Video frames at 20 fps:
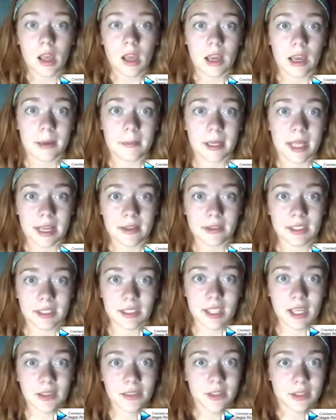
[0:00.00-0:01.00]
I'm gonna have to
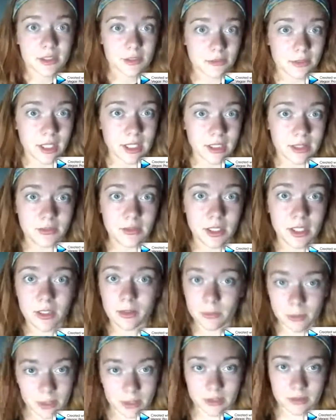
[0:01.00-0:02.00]
say this advice video
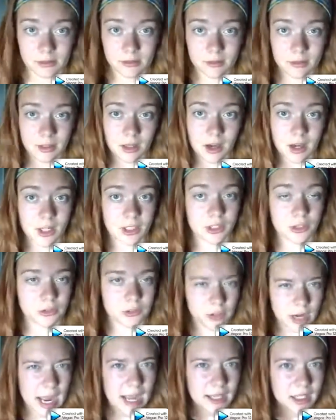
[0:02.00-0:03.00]
wasn't on
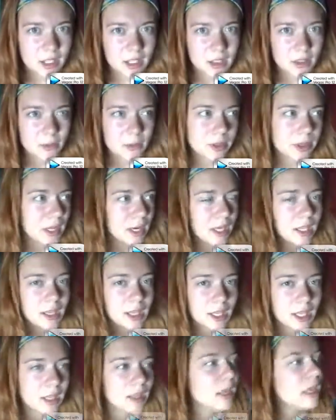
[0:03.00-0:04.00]
track with
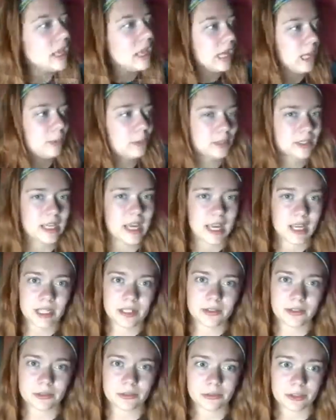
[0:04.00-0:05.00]
anything. It was kind
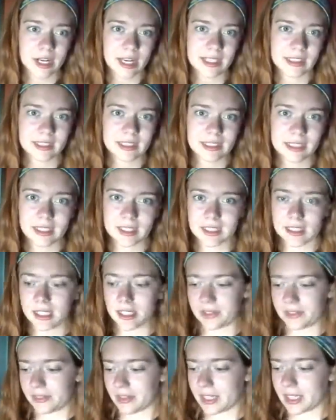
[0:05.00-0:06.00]
of a ranting
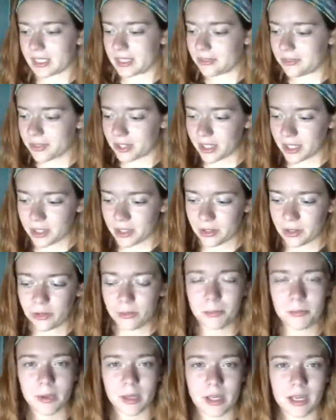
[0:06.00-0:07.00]
advice
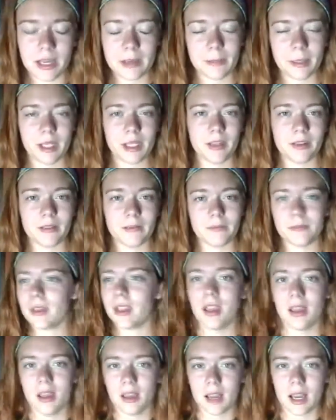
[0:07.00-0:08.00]
video, but
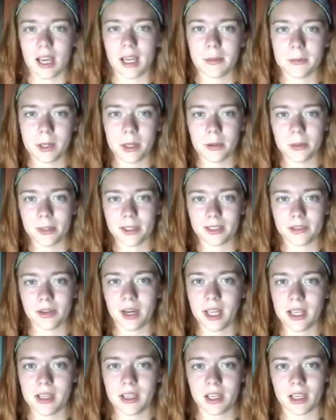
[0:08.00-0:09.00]
I'm always
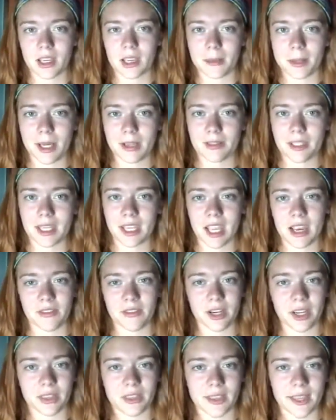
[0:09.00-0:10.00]
ranting about like
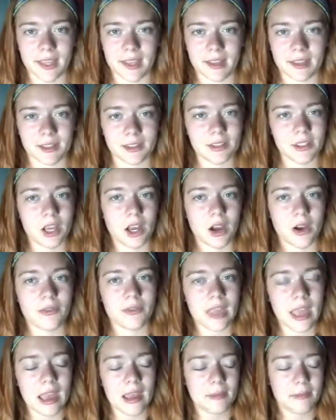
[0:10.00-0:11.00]
everything, so
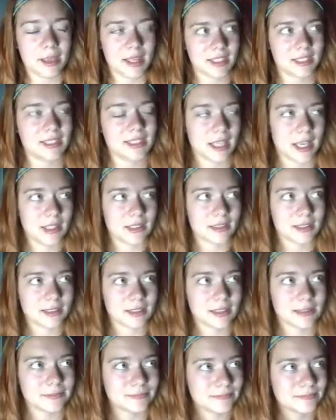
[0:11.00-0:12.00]
that makes
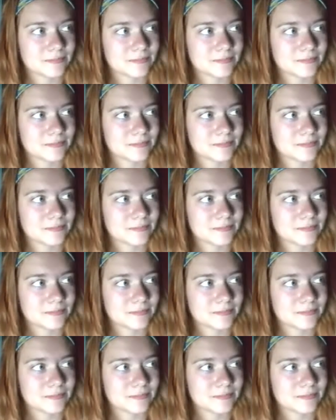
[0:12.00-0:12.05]
sense.